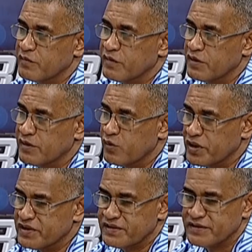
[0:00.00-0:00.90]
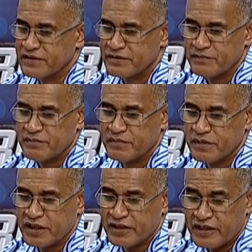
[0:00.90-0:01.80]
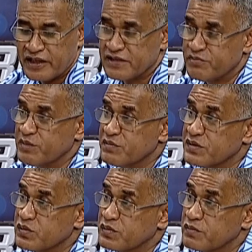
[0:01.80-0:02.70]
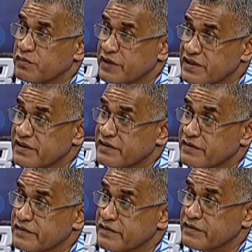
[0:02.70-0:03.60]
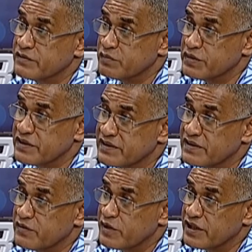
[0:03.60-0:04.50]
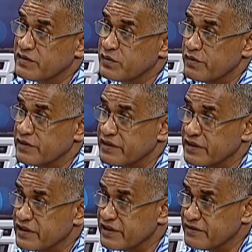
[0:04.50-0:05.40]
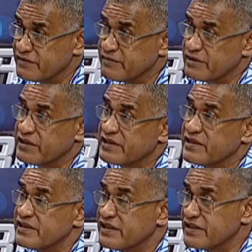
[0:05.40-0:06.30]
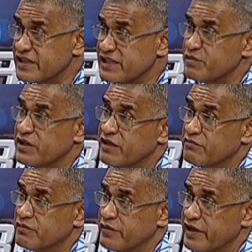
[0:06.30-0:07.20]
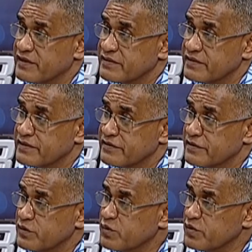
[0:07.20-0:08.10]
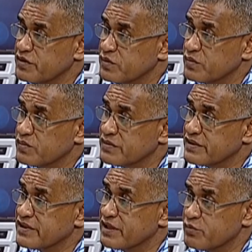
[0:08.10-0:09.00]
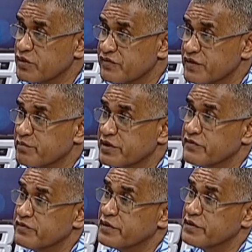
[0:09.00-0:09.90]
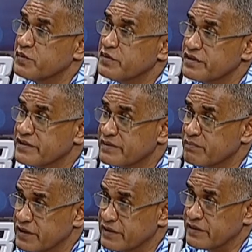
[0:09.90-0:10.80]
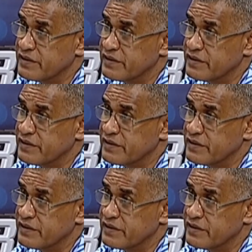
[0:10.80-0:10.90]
awareness, I encourage members to register, to be registered online so that they can increase their engagement level with us. You don't need to just come to FNPF when you need money.